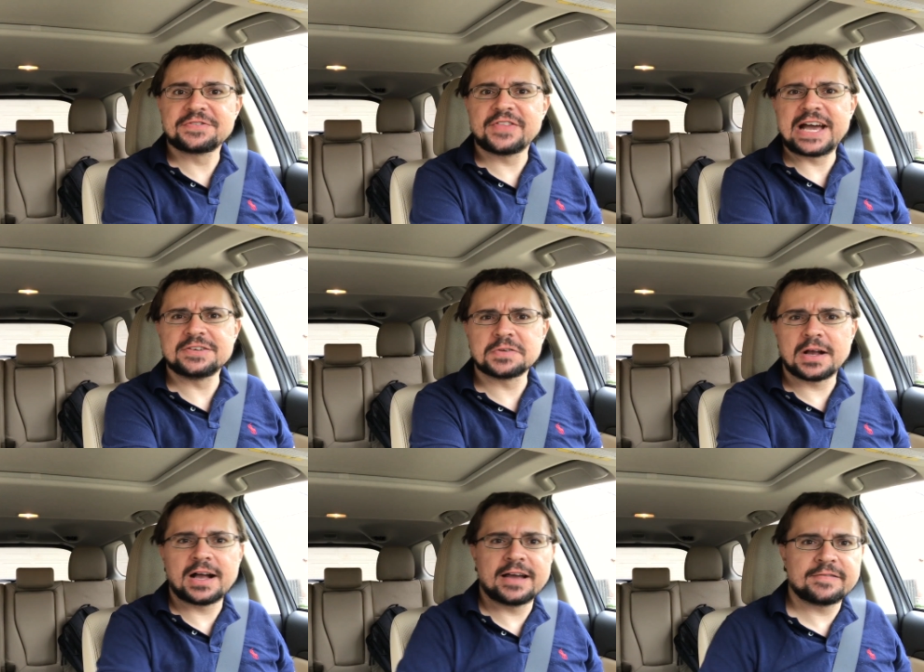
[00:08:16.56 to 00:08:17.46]
for that
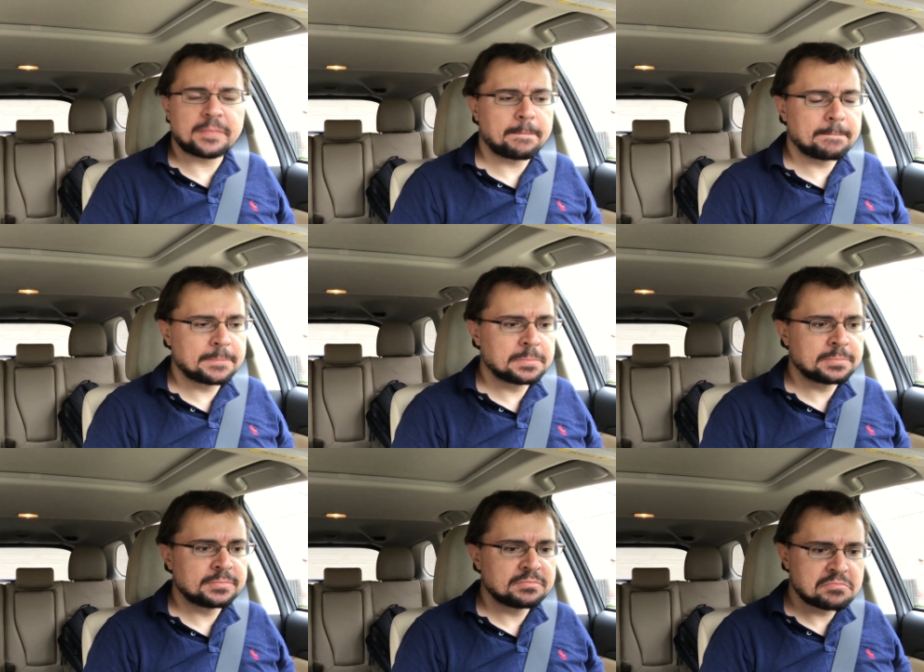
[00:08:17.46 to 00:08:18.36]
drive.
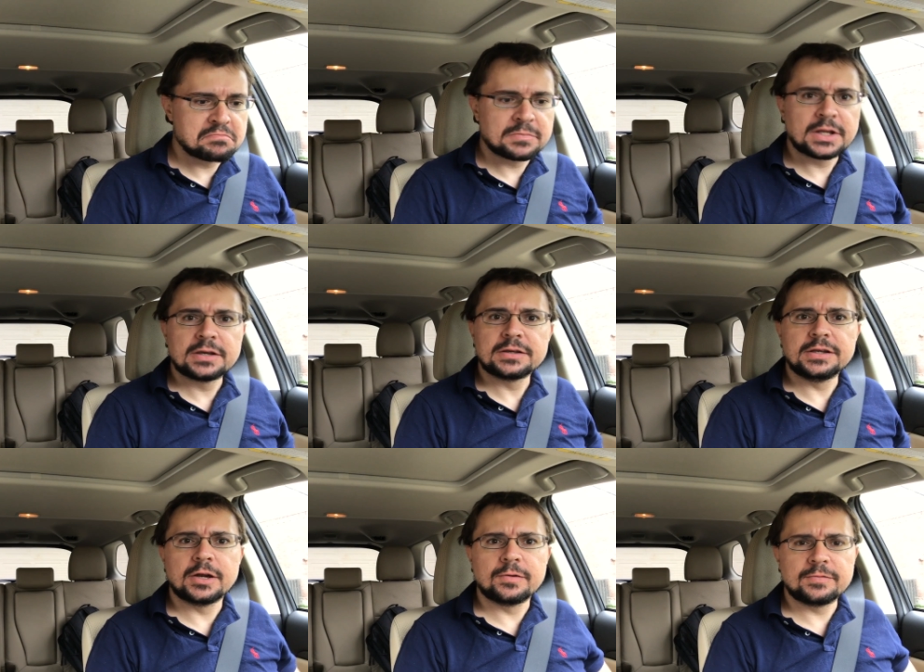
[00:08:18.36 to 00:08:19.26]
You
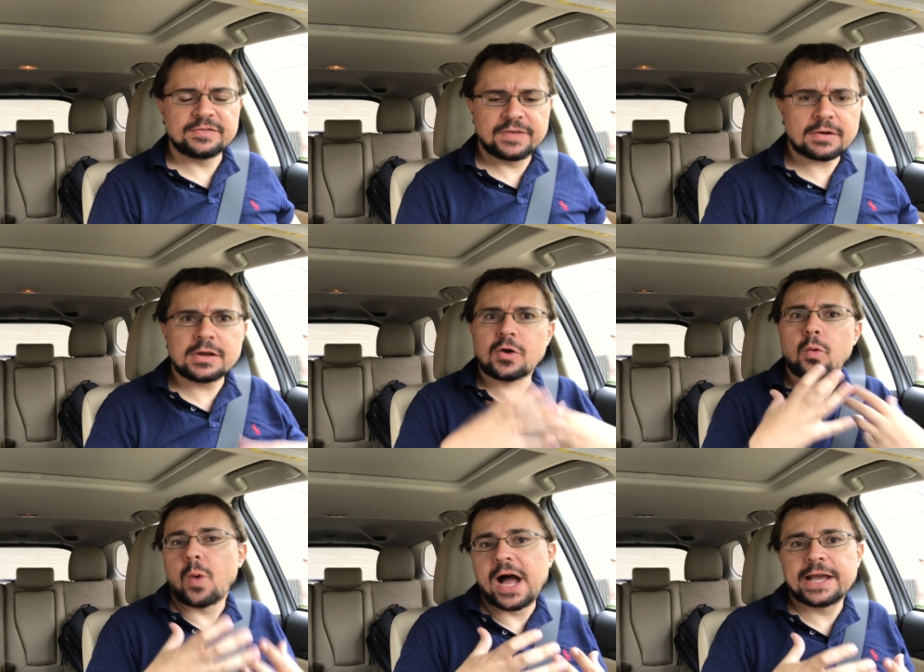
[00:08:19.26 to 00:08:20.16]
know, very
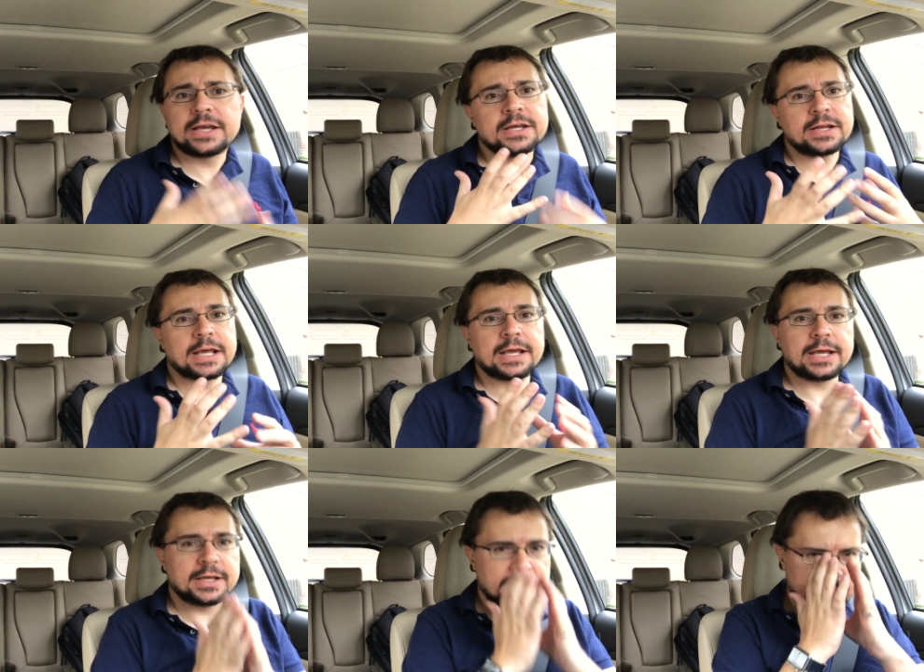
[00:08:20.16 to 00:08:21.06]
quiet
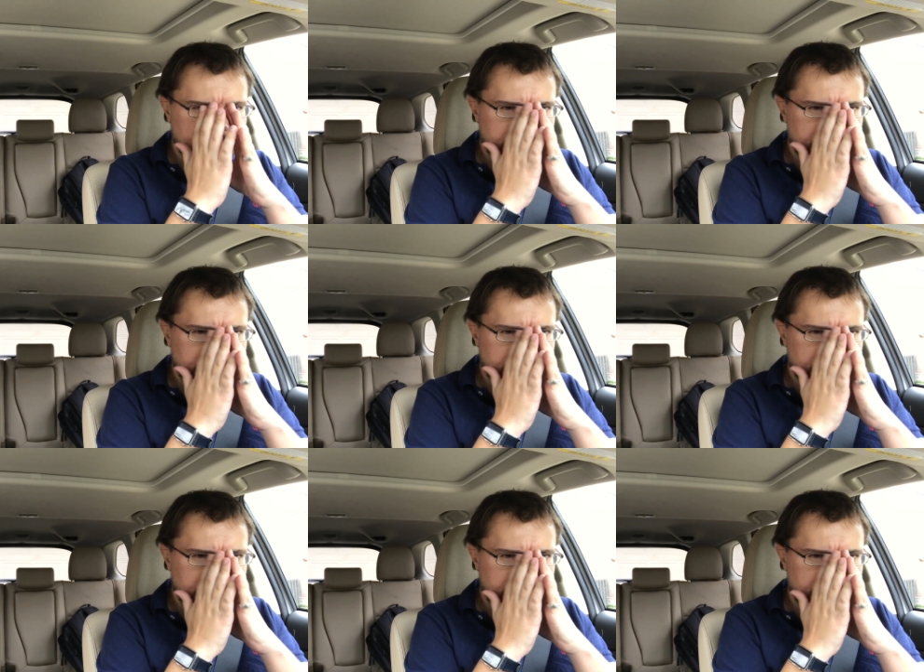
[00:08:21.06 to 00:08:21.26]
and